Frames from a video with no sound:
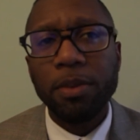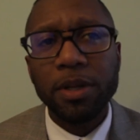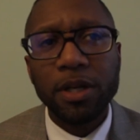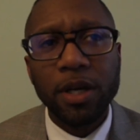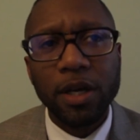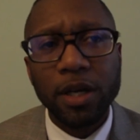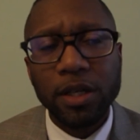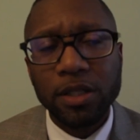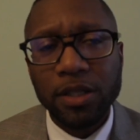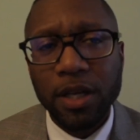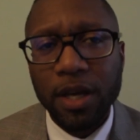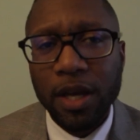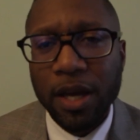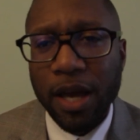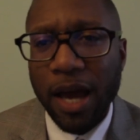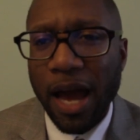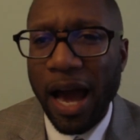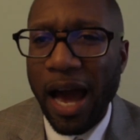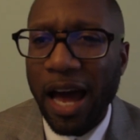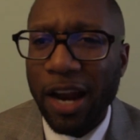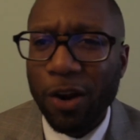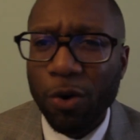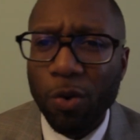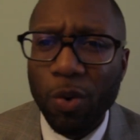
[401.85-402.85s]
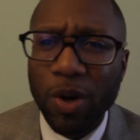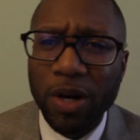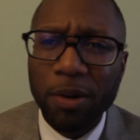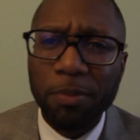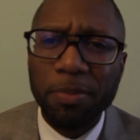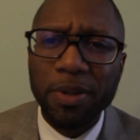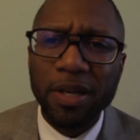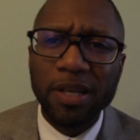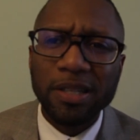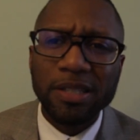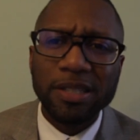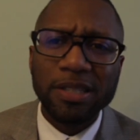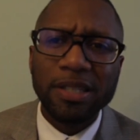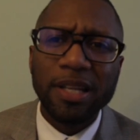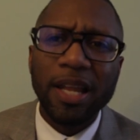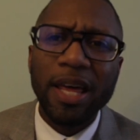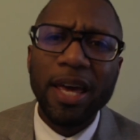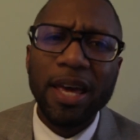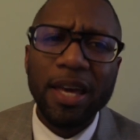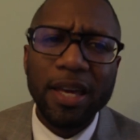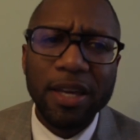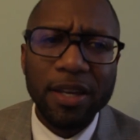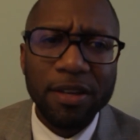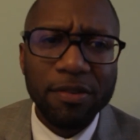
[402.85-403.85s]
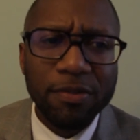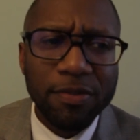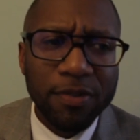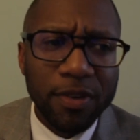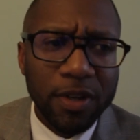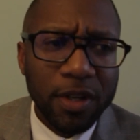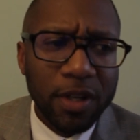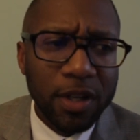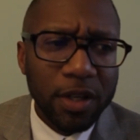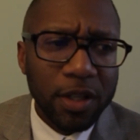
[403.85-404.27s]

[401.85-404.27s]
Because I don't want to be a slave